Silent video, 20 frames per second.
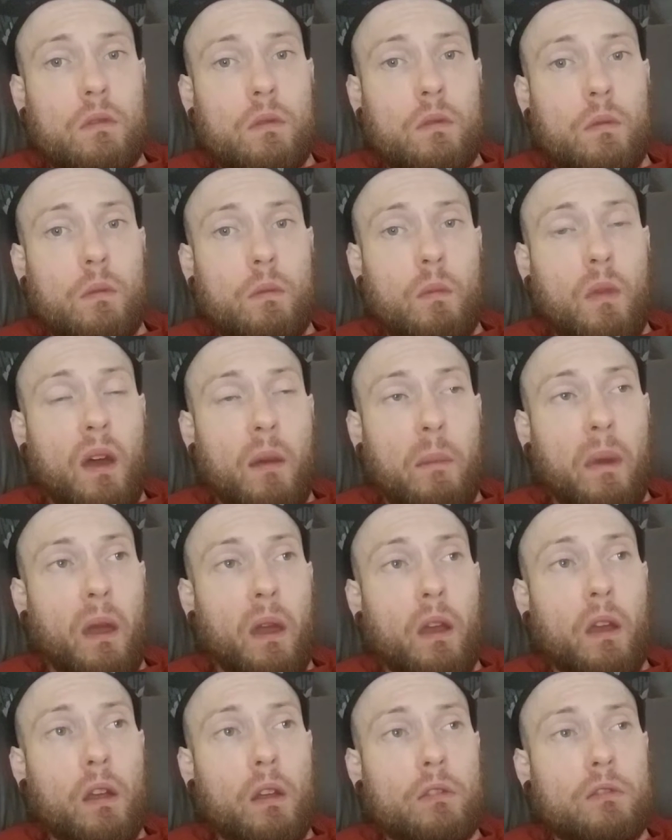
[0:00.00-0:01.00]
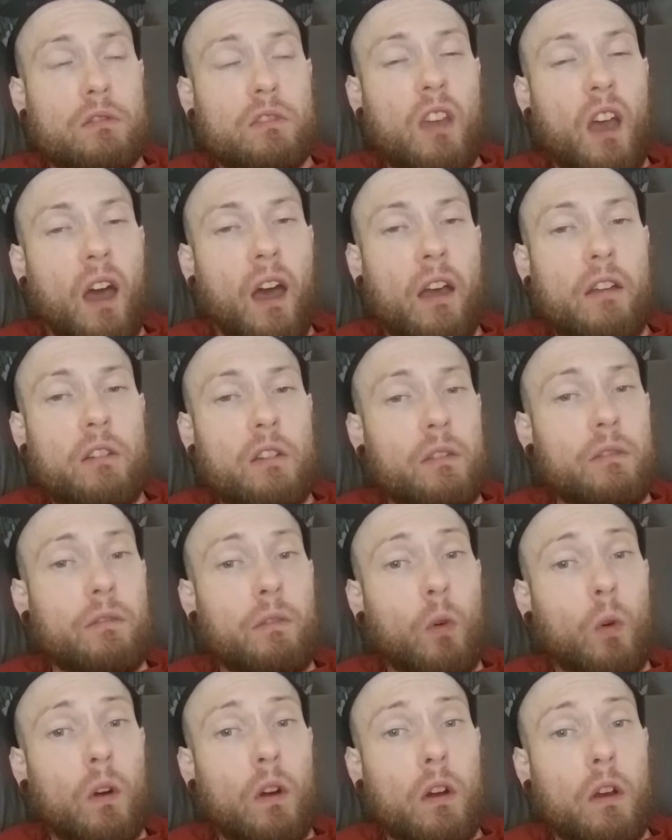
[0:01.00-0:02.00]
my parents got
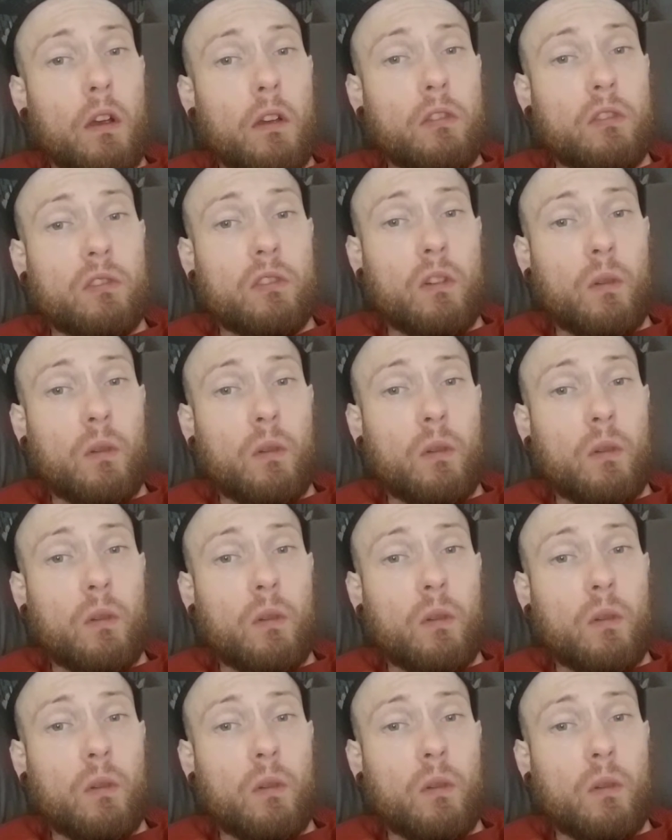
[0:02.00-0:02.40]
divorced